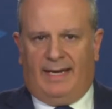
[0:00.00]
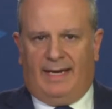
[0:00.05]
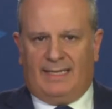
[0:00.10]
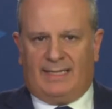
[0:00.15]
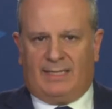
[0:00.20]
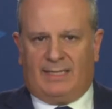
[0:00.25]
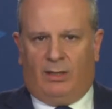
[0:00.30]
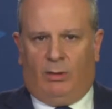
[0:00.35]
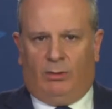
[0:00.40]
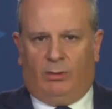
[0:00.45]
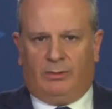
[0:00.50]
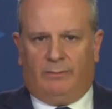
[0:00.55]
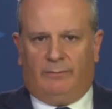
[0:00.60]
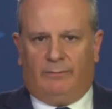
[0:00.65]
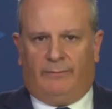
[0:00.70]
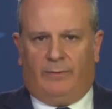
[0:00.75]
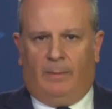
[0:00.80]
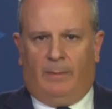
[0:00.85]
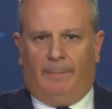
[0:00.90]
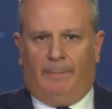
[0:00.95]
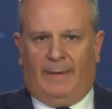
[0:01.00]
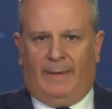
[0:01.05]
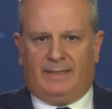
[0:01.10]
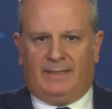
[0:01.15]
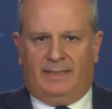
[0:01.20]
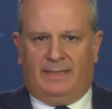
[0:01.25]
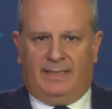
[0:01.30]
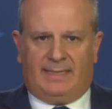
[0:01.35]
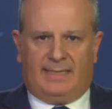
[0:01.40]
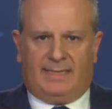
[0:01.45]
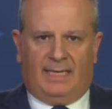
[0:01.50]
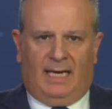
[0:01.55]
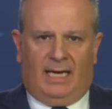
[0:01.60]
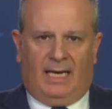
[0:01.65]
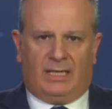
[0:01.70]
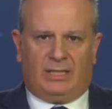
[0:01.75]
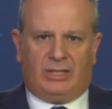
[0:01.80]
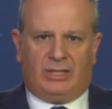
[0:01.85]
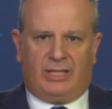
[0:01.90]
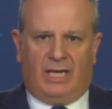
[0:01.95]
years old and from Bat
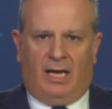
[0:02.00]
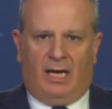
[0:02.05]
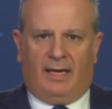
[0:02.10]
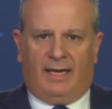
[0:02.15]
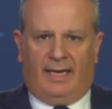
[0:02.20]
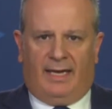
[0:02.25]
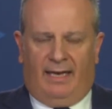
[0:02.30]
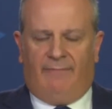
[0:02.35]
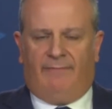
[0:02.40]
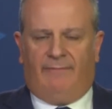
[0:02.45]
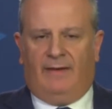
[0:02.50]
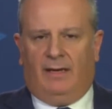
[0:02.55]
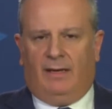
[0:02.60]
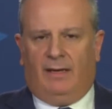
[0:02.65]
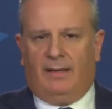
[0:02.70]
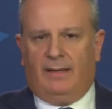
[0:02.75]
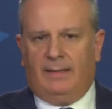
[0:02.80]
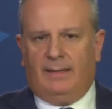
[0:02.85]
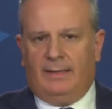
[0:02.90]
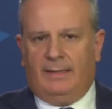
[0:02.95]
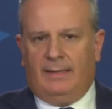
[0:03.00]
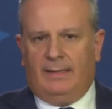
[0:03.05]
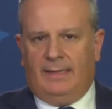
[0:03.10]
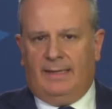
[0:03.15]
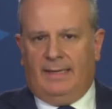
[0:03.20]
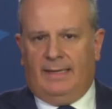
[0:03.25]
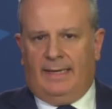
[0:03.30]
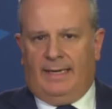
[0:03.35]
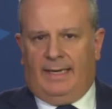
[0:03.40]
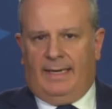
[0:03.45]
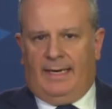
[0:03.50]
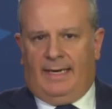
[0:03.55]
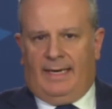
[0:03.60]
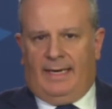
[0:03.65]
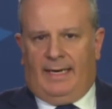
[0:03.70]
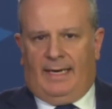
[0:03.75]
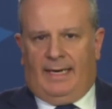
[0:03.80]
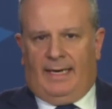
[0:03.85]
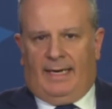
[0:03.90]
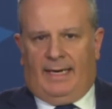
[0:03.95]
Yitzchak Shah Hefer.
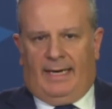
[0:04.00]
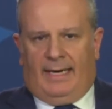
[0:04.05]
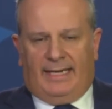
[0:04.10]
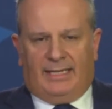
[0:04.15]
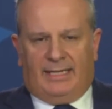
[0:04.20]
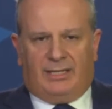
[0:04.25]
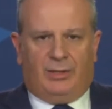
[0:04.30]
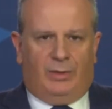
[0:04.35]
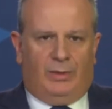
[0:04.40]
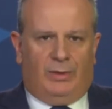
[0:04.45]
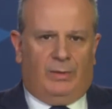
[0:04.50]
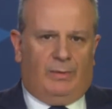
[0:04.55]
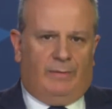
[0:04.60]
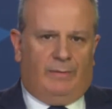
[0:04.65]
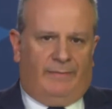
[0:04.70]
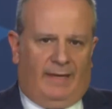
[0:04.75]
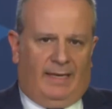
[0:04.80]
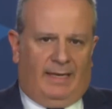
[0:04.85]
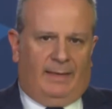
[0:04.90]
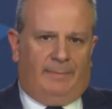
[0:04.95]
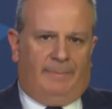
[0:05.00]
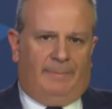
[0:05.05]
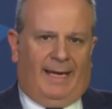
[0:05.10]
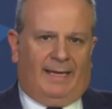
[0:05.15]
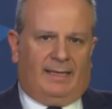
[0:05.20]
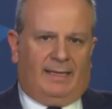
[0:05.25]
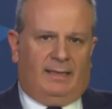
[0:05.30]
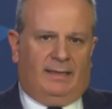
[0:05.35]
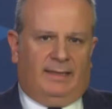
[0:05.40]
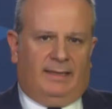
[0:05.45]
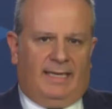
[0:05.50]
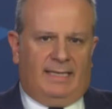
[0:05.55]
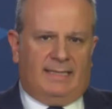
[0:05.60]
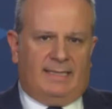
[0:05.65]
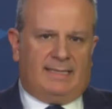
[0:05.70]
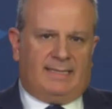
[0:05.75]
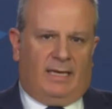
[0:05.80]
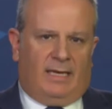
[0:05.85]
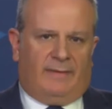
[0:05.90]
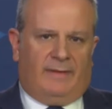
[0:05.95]
He too fell in battle in
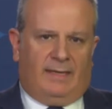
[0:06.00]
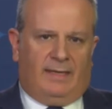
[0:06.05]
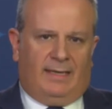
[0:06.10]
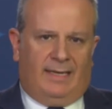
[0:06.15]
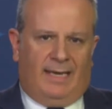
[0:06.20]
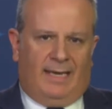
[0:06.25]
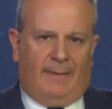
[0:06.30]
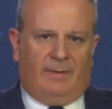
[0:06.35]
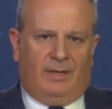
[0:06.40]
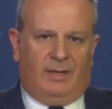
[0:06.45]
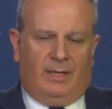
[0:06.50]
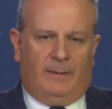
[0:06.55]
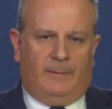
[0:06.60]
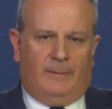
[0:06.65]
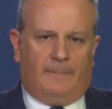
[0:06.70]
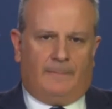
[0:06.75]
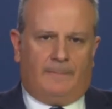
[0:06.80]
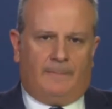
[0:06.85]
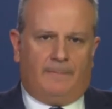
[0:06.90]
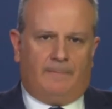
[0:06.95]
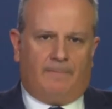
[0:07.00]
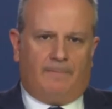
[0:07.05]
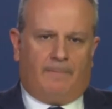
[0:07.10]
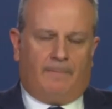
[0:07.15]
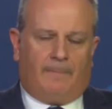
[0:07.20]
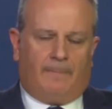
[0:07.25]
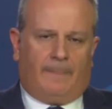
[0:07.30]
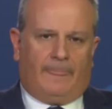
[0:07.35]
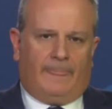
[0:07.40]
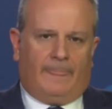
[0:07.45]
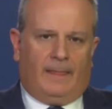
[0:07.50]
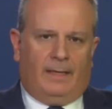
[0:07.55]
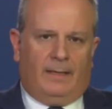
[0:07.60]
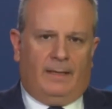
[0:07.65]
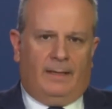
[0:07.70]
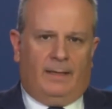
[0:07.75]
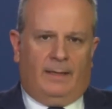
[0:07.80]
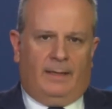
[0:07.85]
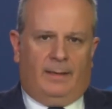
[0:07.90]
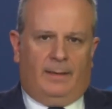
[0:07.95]
southern Lebanon.
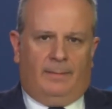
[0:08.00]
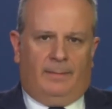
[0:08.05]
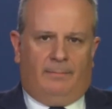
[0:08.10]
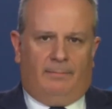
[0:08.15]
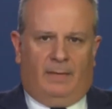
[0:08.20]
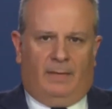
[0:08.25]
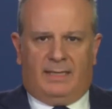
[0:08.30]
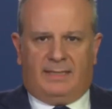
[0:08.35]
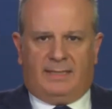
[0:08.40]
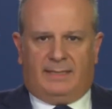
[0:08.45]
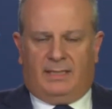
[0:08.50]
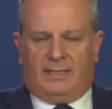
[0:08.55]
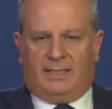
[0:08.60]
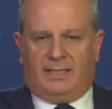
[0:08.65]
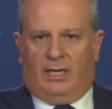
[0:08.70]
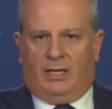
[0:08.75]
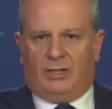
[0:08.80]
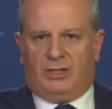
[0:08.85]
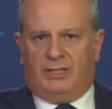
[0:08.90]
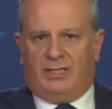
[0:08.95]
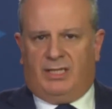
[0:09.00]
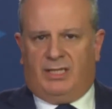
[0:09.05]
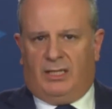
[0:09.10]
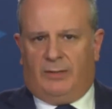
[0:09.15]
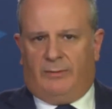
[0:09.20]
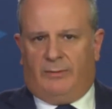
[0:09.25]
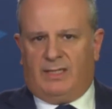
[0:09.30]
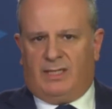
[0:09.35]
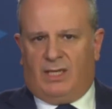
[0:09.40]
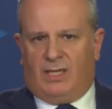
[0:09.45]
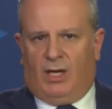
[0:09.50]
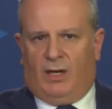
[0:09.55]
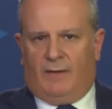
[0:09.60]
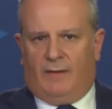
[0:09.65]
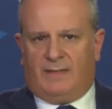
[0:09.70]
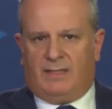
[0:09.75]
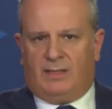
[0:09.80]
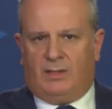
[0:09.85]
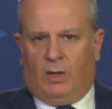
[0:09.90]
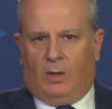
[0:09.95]
Master Sergeant in the
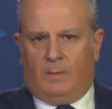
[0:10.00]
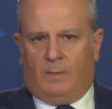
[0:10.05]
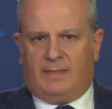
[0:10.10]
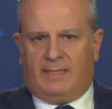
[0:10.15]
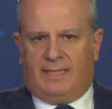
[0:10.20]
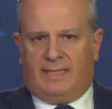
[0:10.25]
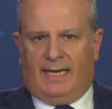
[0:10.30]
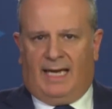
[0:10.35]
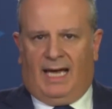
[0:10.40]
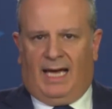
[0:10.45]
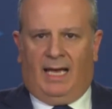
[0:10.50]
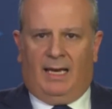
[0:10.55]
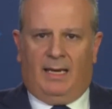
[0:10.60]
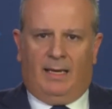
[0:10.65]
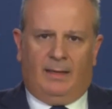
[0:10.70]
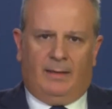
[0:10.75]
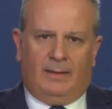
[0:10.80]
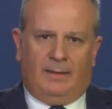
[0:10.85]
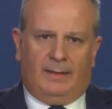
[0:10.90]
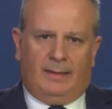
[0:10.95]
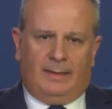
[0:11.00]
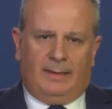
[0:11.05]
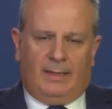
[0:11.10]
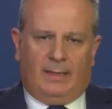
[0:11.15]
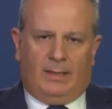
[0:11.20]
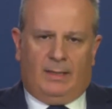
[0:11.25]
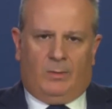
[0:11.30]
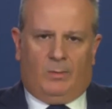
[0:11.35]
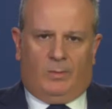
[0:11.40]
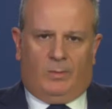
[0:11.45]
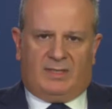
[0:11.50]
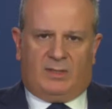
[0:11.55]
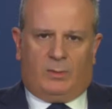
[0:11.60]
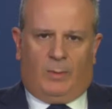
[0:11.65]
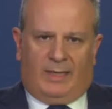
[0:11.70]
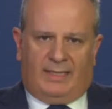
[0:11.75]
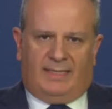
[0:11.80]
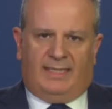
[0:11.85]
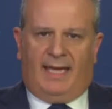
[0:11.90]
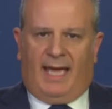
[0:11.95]
reserves, Tom Sigal, was
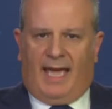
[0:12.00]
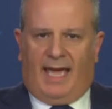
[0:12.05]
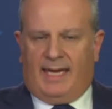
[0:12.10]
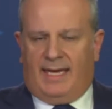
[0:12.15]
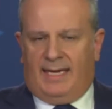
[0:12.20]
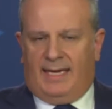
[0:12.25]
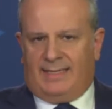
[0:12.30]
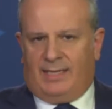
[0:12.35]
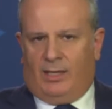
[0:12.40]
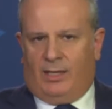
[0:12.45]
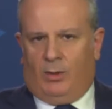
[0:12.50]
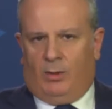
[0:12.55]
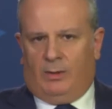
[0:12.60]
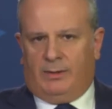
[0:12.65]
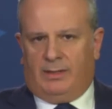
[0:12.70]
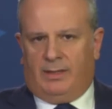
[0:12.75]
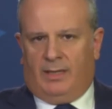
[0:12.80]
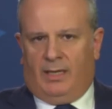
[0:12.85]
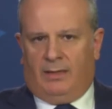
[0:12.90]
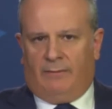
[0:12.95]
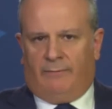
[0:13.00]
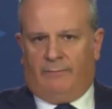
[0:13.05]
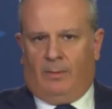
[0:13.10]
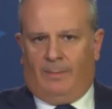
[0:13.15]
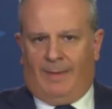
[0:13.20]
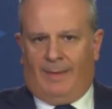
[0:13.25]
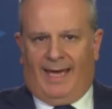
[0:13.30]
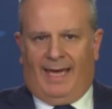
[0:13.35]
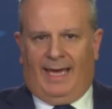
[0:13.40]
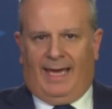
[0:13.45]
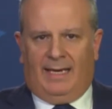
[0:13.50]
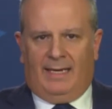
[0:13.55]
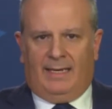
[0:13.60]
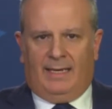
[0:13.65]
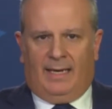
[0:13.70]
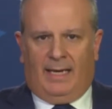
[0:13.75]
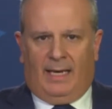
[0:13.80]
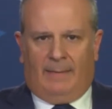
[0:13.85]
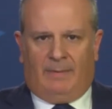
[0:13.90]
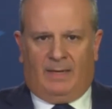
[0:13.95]
28 years old and from
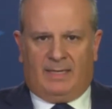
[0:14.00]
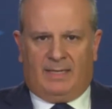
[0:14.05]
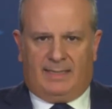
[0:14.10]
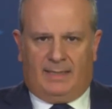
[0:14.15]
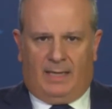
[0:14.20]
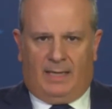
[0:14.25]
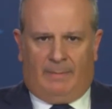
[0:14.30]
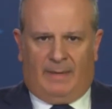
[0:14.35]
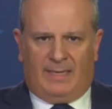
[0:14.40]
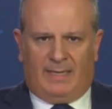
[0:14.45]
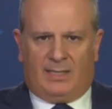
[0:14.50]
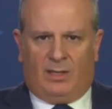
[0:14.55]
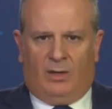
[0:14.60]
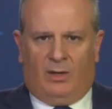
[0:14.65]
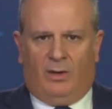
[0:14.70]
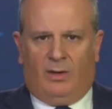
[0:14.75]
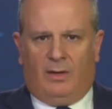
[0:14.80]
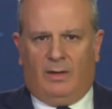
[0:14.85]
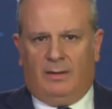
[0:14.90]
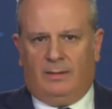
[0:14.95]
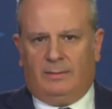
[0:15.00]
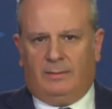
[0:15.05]
Ein Habesor.